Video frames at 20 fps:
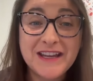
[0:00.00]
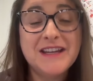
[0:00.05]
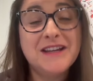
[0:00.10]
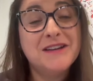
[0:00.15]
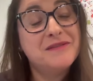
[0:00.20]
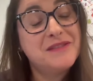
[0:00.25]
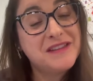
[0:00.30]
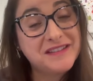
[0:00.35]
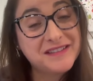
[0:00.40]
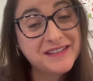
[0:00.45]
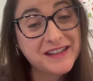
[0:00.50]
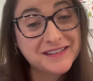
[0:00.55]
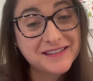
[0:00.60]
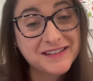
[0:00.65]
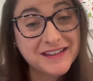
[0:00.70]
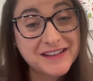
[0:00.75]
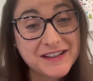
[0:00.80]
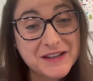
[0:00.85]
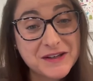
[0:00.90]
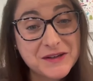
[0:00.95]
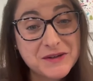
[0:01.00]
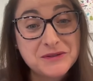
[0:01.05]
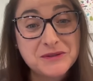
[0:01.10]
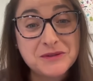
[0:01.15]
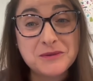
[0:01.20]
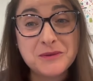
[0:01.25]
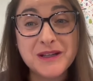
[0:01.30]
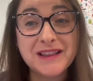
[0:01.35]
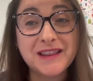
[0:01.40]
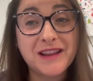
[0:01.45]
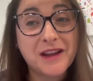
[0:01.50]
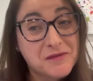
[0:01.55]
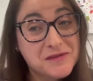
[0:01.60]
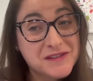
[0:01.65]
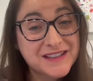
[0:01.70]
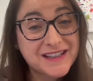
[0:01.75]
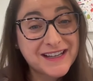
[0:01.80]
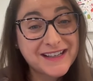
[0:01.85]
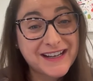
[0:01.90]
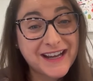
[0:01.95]
If this sounds like you, we'd love
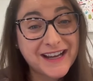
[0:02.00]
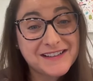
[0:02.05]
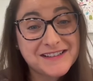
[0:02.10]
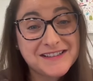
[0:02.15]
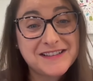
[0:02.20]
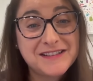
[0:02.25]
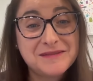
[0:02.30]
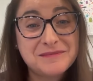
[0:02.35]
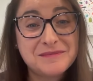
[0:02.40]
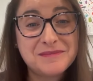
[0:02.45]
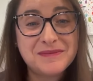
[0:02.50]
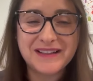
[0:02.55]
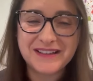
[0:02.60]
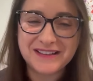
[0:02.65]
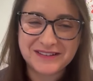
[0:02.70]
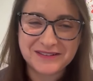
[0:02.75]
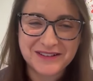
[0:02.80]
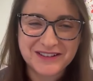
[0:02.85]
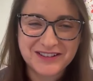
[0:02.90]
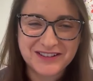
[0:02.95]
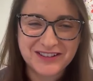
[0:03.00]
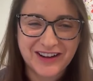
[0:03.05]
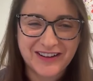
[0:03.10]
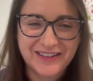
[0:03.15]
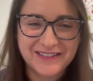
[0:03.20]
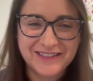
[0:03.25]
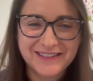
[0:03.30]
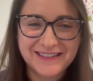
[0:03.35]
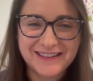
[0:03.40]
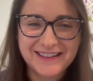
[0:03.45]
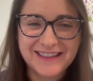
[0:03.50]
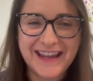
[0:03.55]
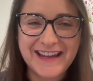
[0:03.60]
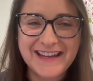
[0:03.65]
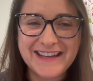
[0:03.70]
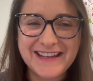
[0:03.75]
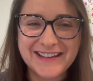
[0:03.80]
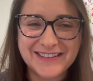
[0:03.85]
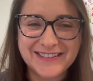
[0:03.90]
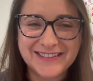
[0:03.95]
to connect. Please reach out.
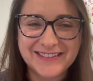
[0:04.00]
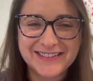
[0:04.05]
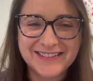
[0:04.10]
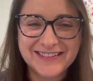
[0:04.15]
Thank you.